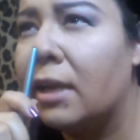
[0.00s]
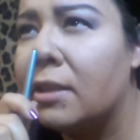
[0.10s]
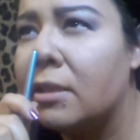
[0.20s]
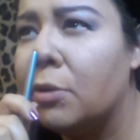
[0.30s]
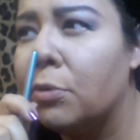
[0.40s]
I
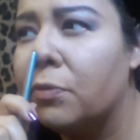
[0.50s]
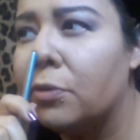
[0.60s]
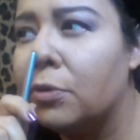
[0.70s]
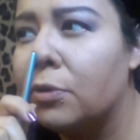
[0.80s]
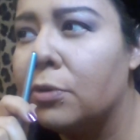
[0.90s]
think they were
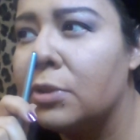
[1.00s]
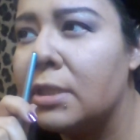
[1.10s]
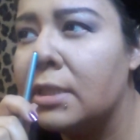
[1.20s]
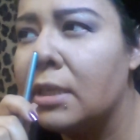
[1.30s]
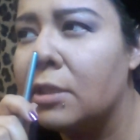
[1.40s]
for
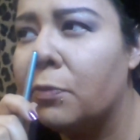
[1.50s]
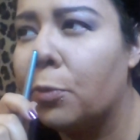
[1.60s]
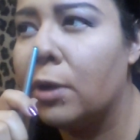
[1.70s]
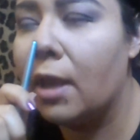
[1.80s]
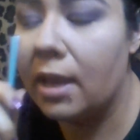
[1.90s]

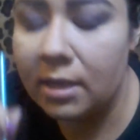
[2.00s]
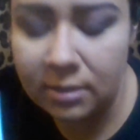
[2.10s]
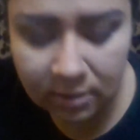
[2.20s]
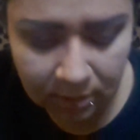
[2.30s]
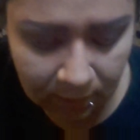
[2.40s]

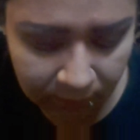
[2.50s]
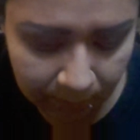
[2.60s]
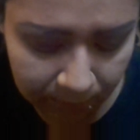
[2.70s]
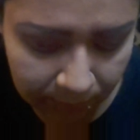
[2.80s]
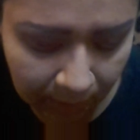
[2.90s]
$6.48.
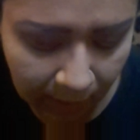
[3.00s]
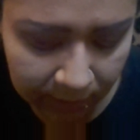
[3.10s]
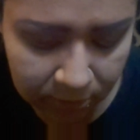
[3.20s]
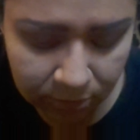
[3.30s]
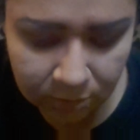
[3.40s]

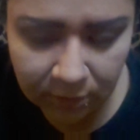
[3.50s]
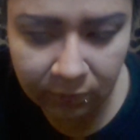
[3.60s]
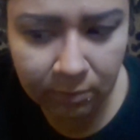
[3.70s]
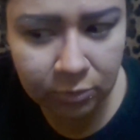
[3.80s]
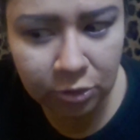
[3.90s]
If
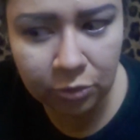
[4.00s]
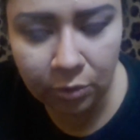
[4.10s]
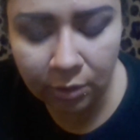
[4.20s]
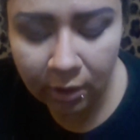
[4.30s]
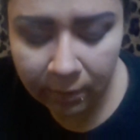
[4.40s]
I'm sure.